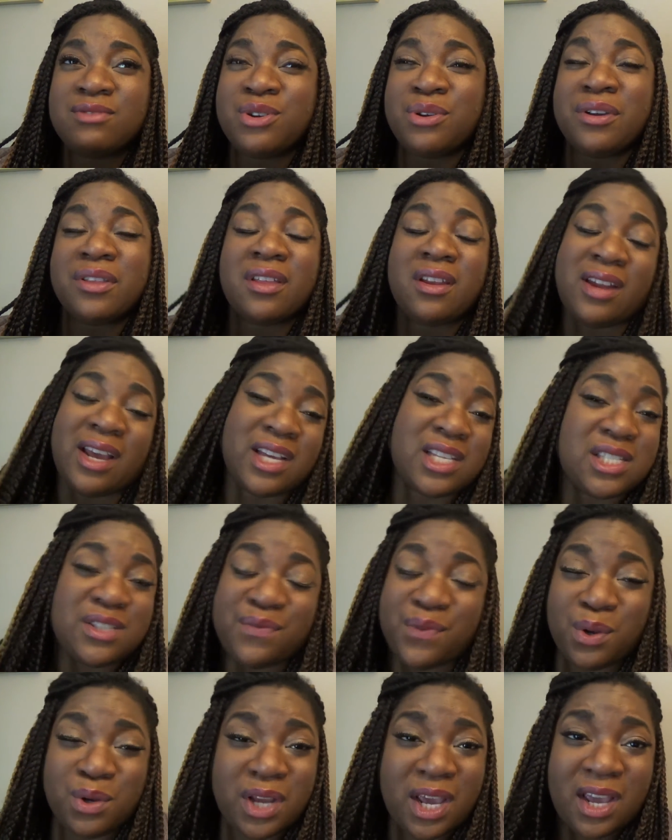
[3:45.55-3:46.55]
during the next
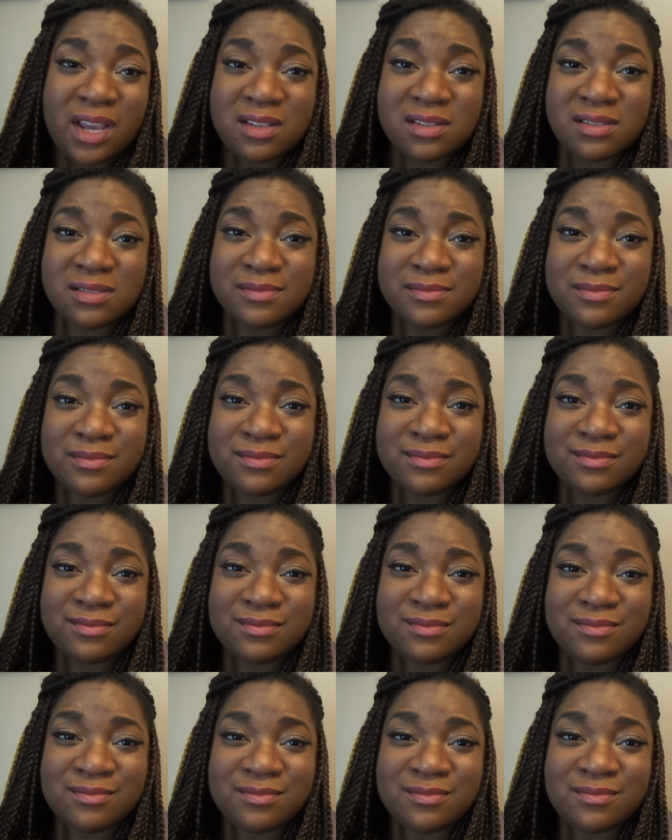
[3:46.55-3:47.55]
few days.
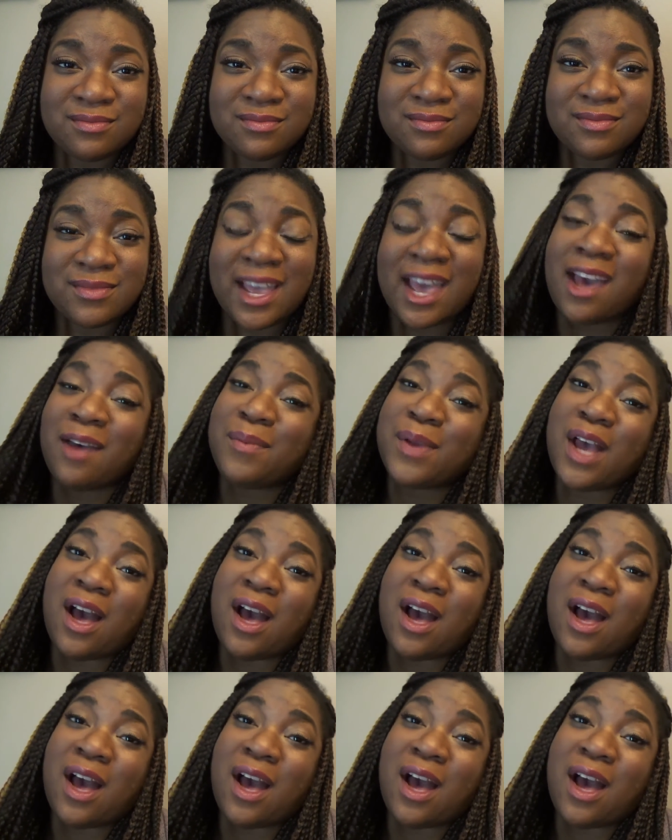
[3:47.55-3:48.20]
Happy